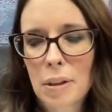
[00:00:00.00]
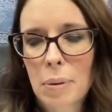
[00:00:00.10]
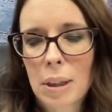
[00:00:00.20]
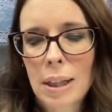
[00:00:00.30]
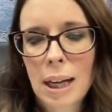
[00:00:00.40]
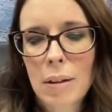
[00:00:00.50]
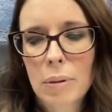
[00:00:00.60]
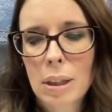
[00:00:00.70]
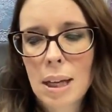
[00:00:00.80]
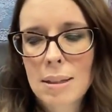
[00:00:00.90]
You really kind of
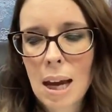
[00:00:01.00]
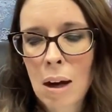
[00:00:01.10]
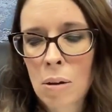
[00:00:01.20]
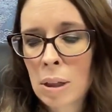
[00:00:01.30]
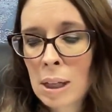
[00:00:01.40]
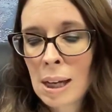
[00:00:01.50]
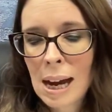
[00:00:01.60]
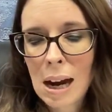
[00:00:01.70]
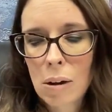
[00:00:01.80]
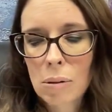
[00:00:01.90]
realize
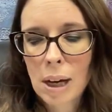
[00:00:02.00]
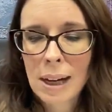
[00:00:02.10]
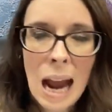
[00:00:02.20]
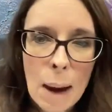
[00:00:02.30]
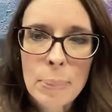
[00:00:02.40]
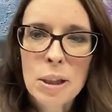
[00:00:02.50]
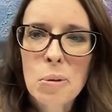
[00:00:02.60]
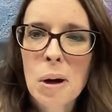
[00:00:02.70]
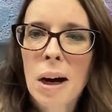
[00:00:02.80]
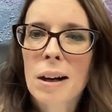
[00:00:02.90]
how unhappy
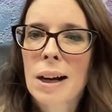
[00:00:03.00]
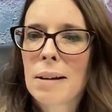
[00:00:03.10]
you are.